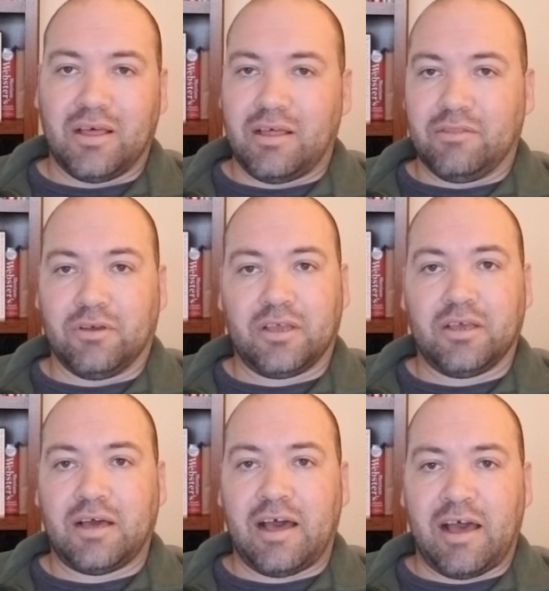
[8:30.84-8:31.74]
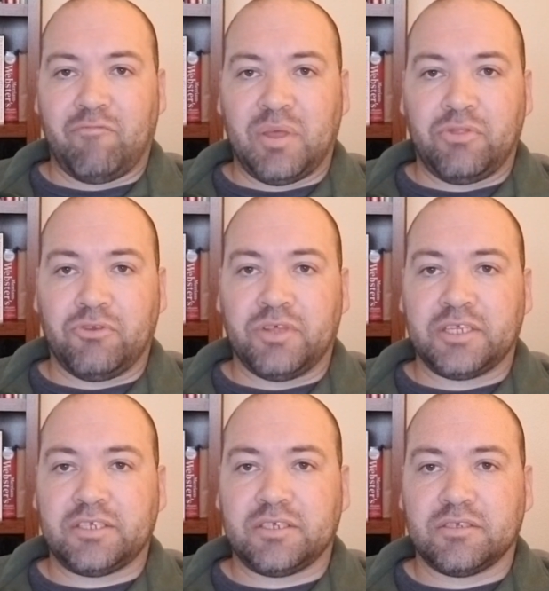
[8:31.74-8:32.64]
Look, I've been through
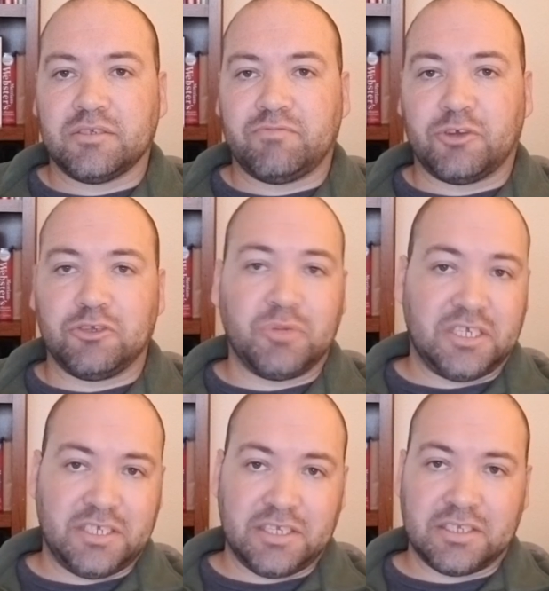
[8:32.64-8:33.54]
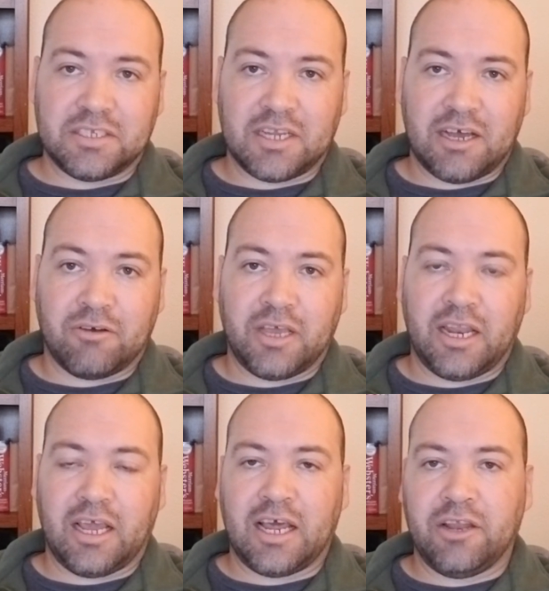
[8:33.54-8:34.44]
this for too many seasons now,
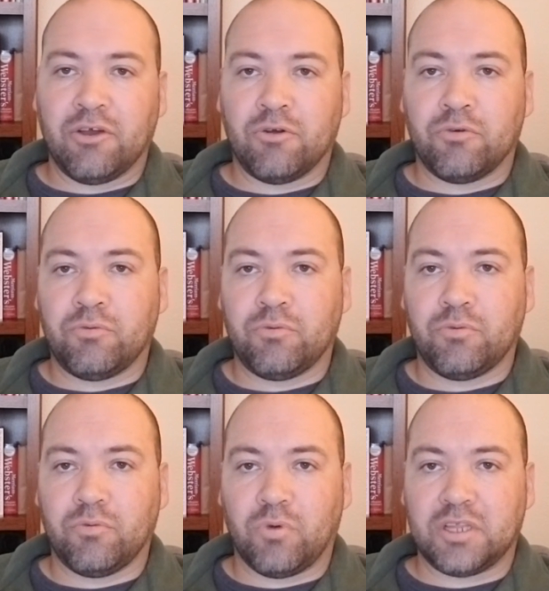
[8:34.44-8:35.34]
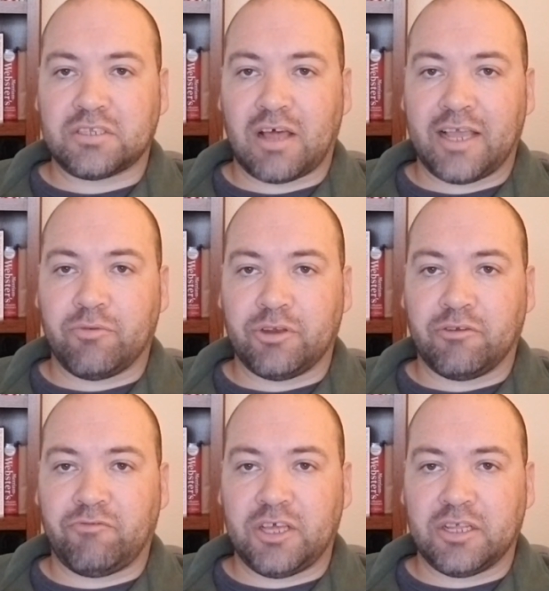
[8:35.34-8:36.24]
and I know what it's like when you're
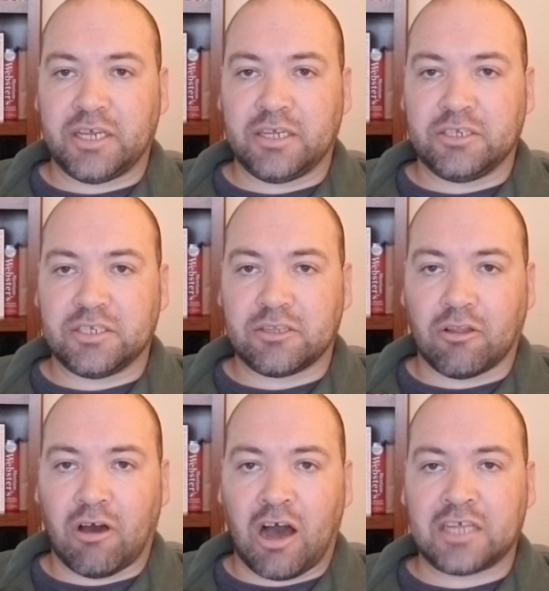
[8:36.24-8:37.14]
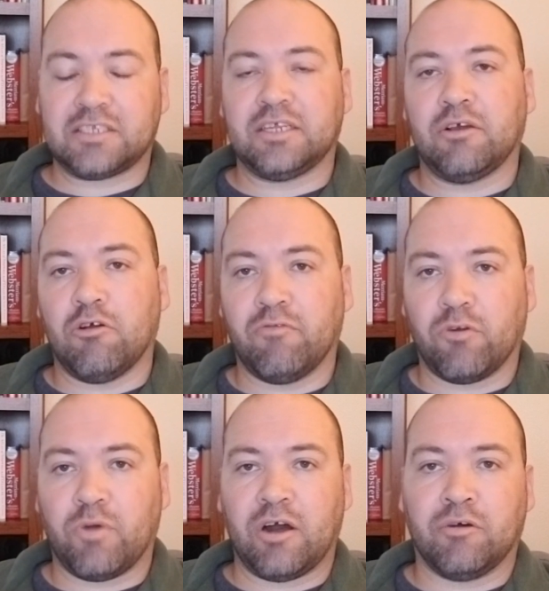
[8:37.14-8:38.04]
feeling just lost and
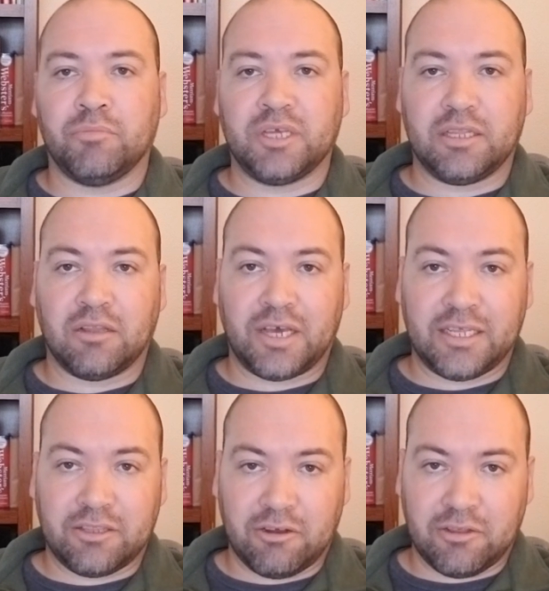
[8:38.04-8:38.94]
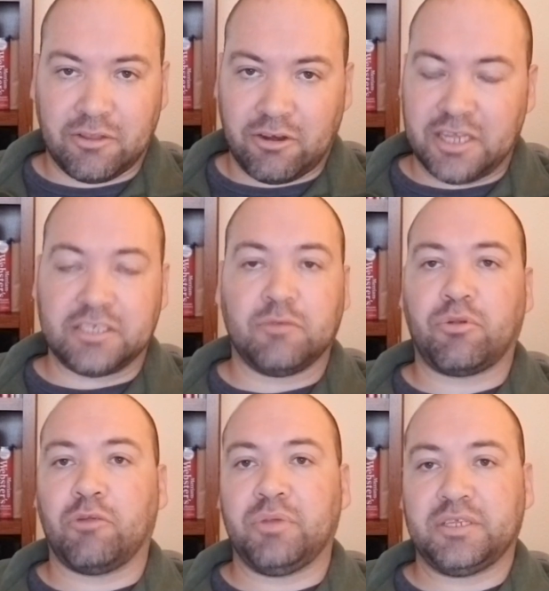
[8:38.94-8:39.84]
overwhelmed and like there isn't a
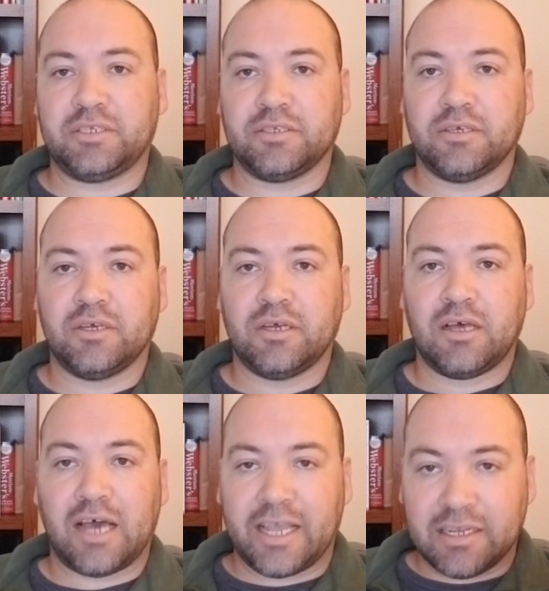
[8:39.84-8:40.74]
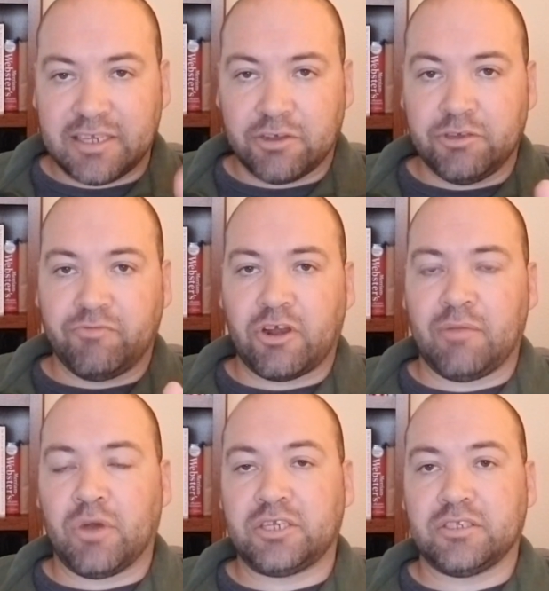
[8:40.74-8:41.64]
purpose. I can tell you very
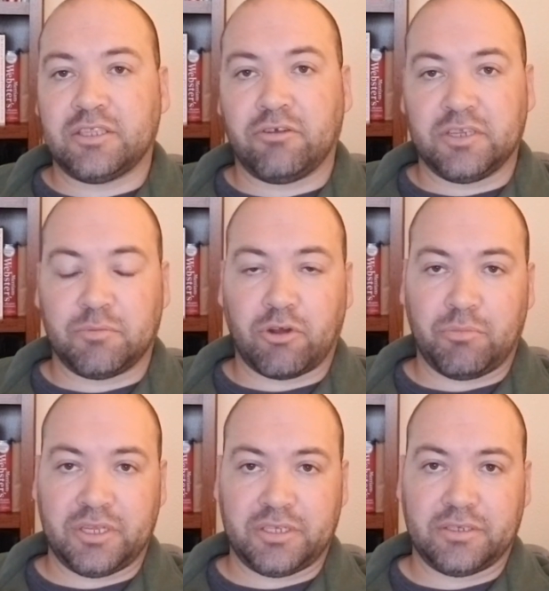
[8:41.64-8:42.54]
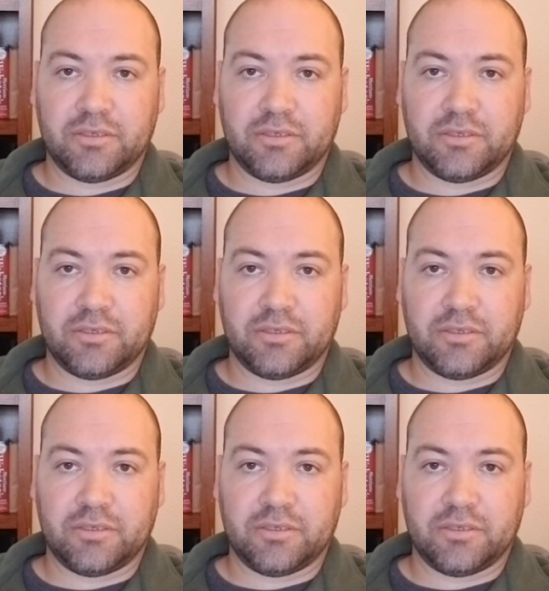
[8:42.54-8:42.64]
much that there is a purpose.